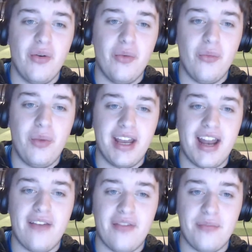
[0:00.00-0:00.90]
We can
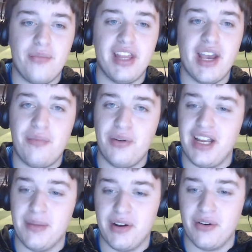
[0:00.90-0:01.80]
have him without
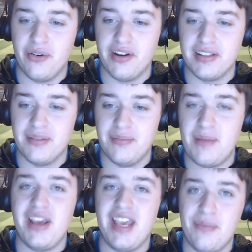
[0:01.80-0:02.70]
putting him on corners.
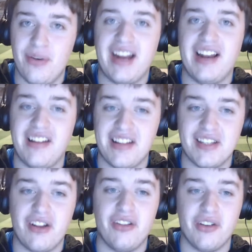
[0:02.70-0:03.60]
Maybe keep Reguilon and
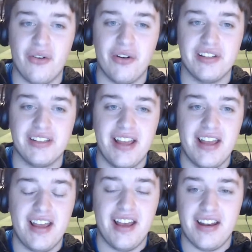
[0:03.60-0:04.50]
Son on the corners,
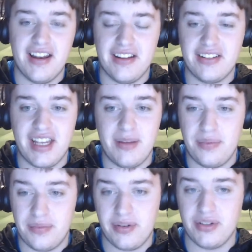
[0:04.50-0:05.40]
and uh, just
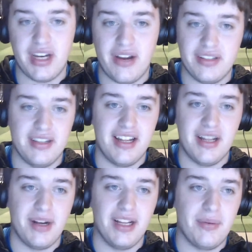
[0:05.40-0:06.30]
keep Christian Eriksen in
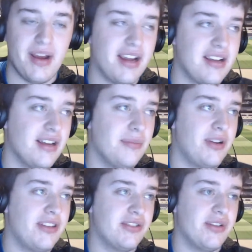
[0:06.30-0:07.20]
the middle of the park, uh,
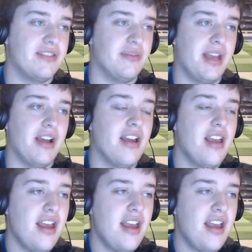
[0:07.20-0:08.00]
pulling the strings from there.